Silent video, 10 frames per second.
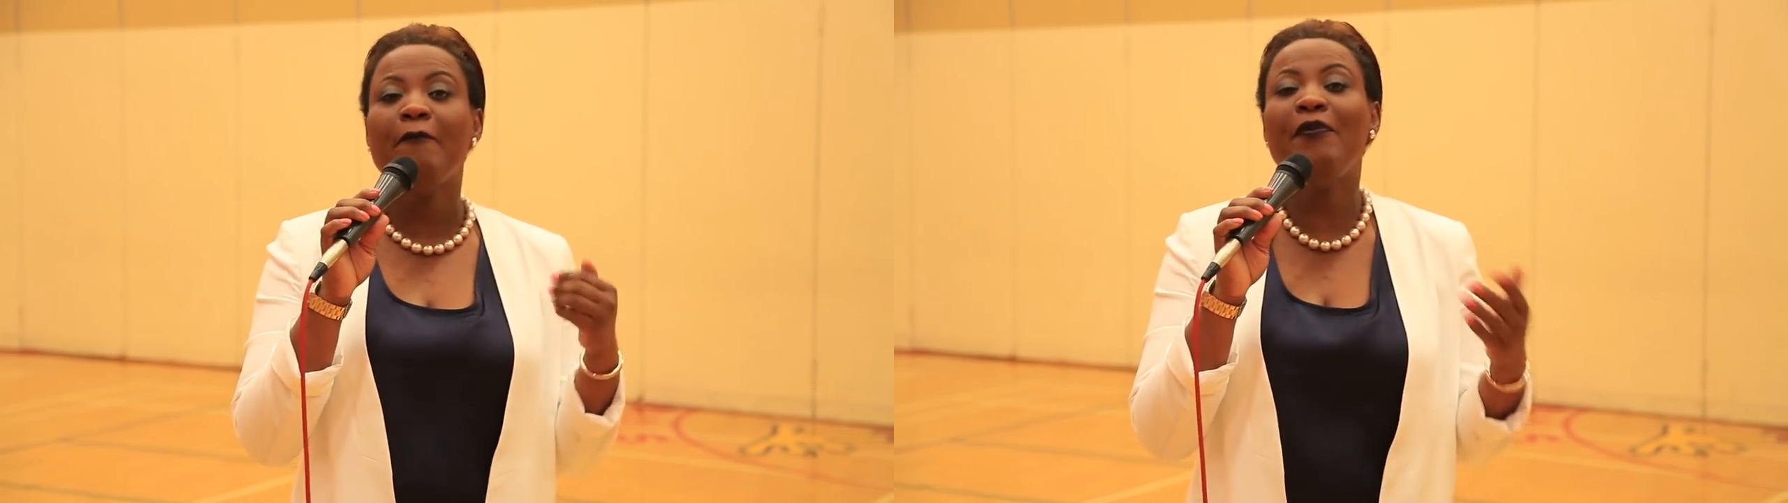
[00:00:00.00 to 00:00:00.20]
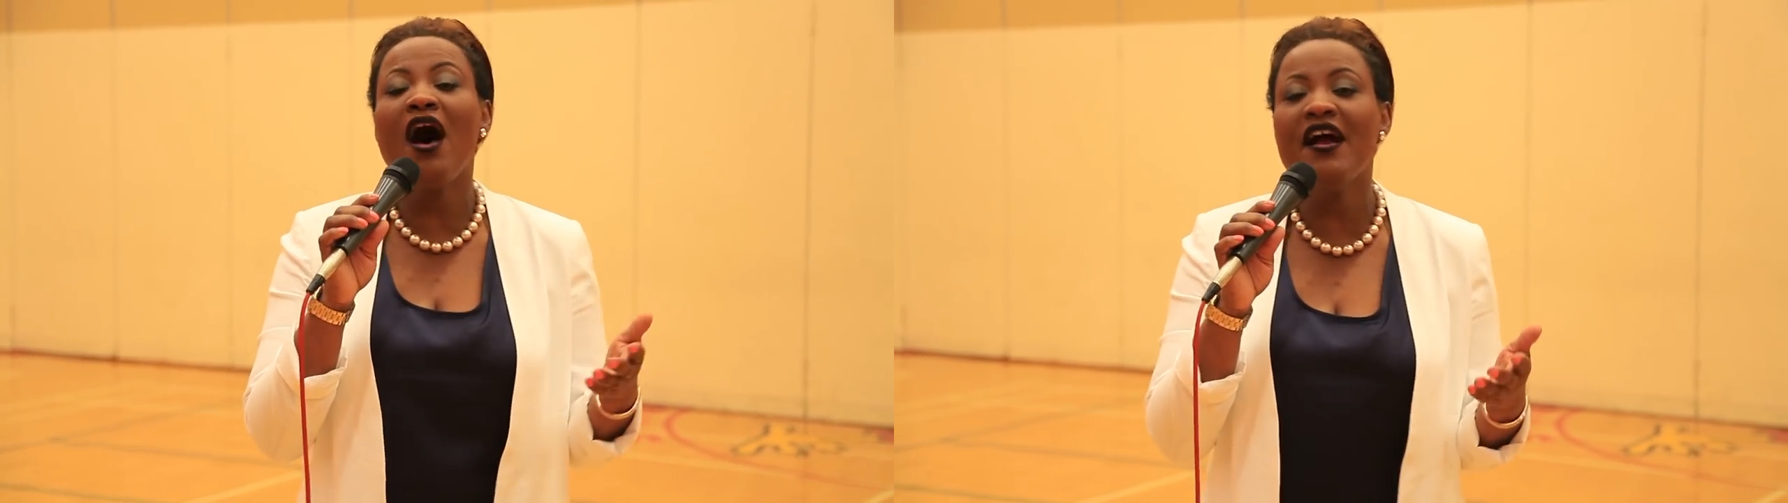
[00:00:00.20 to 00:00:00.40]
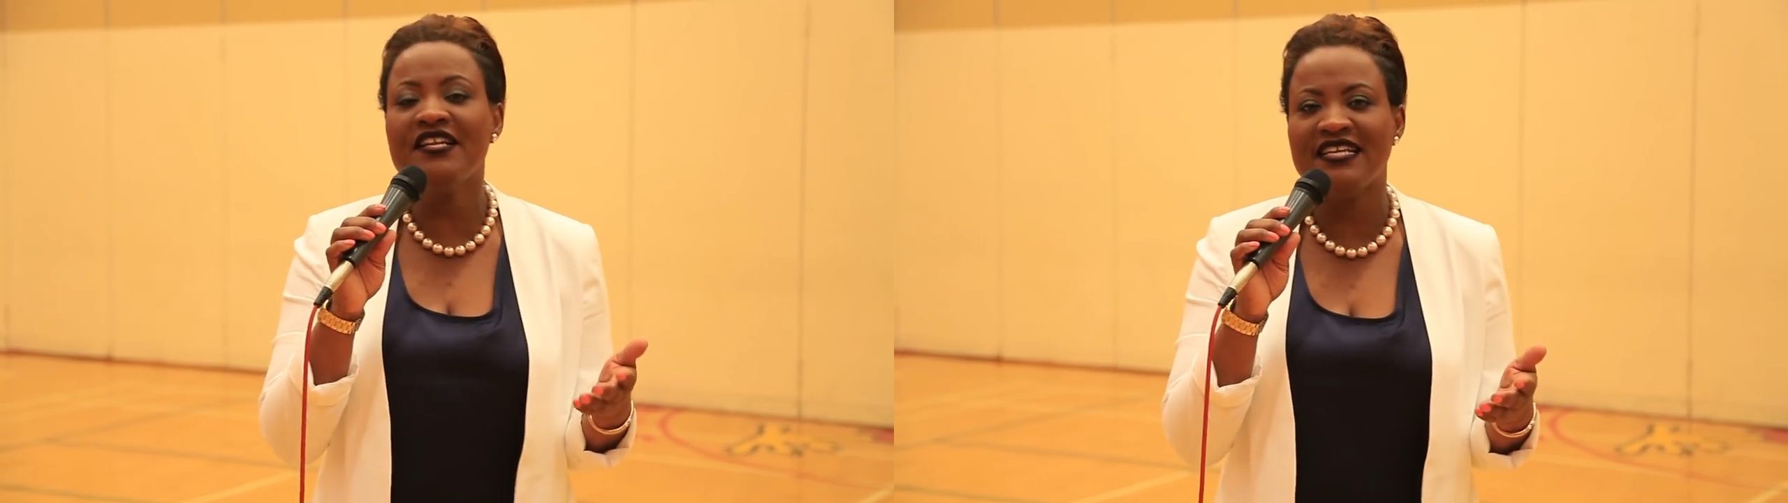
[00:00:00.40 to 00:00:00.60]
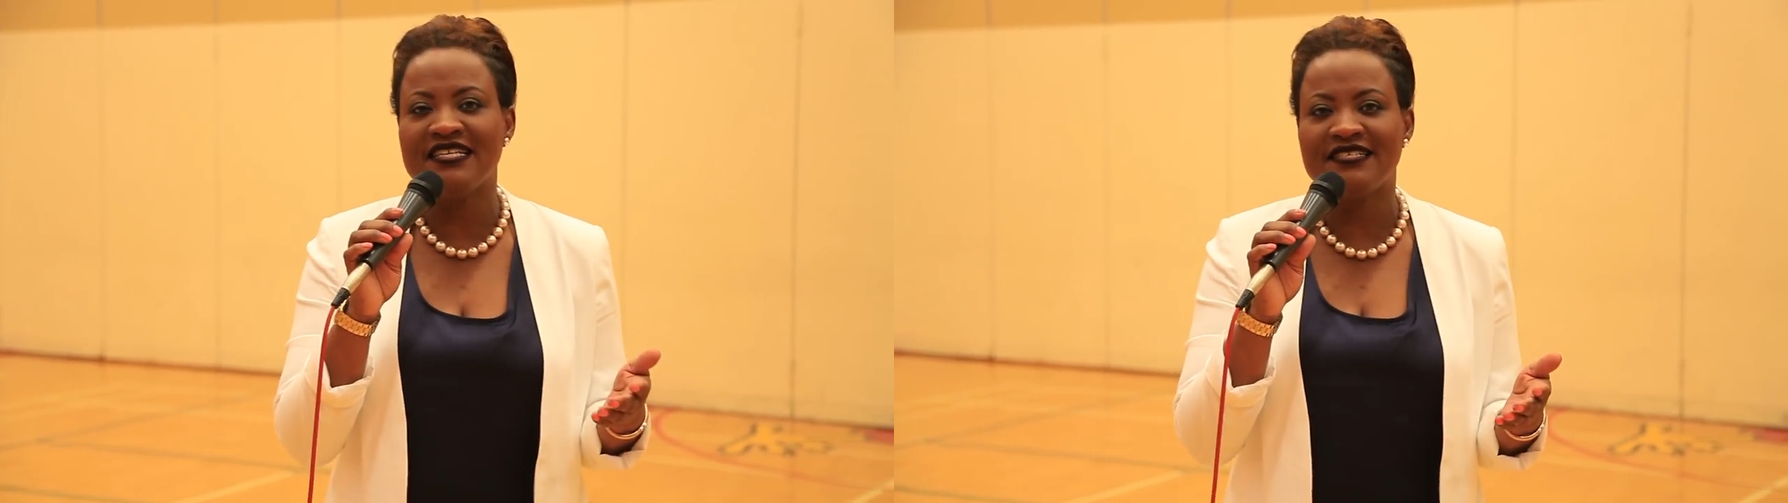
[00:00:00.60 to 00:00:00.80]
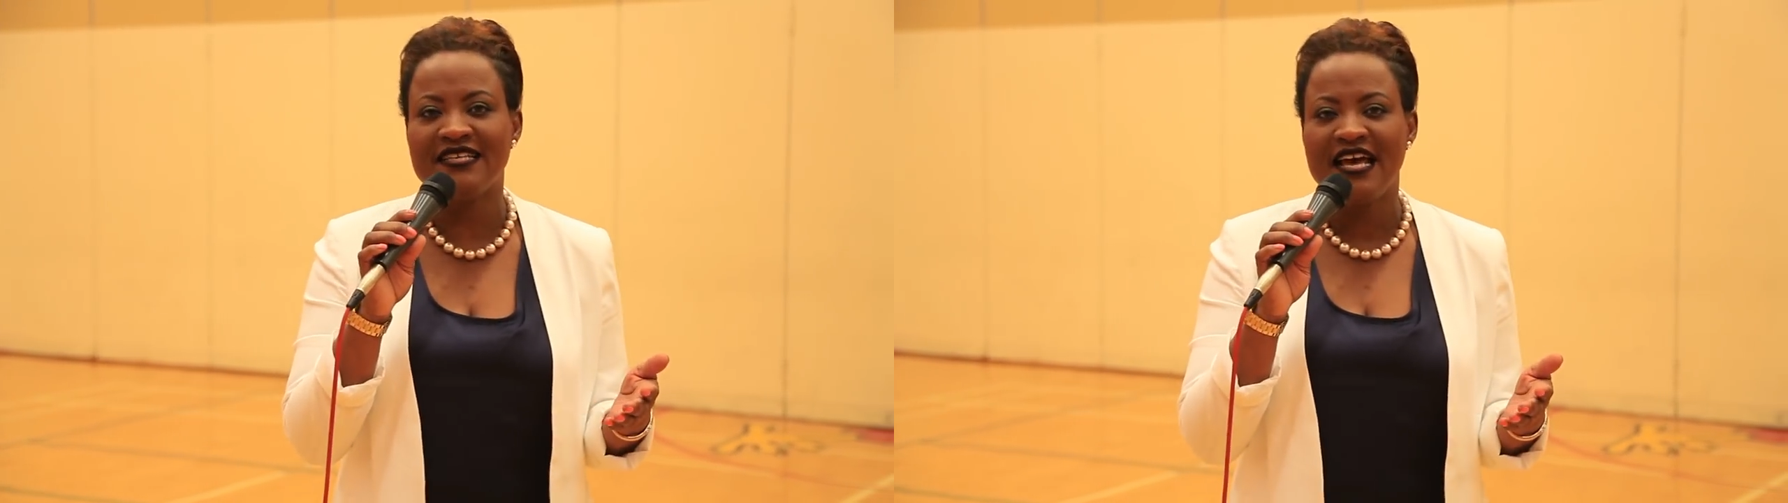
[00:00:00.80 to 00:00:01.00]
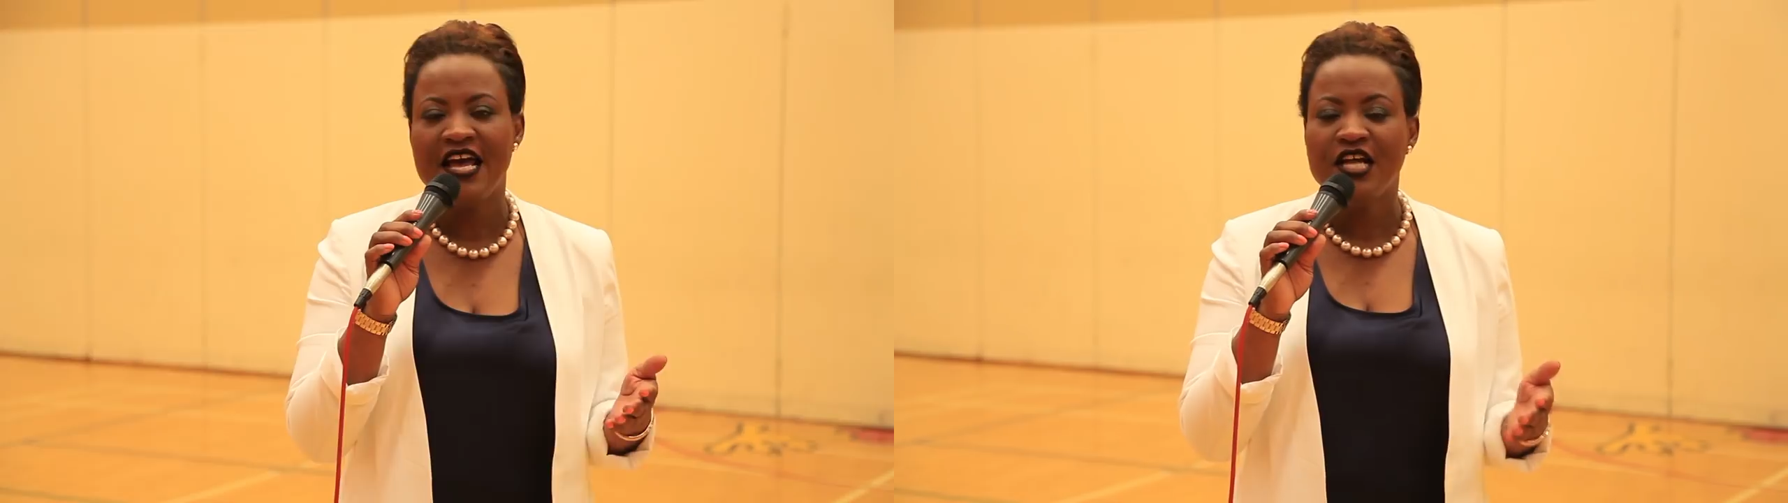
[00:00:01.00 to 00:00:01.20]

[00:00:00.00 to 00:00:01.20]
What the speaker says: pardners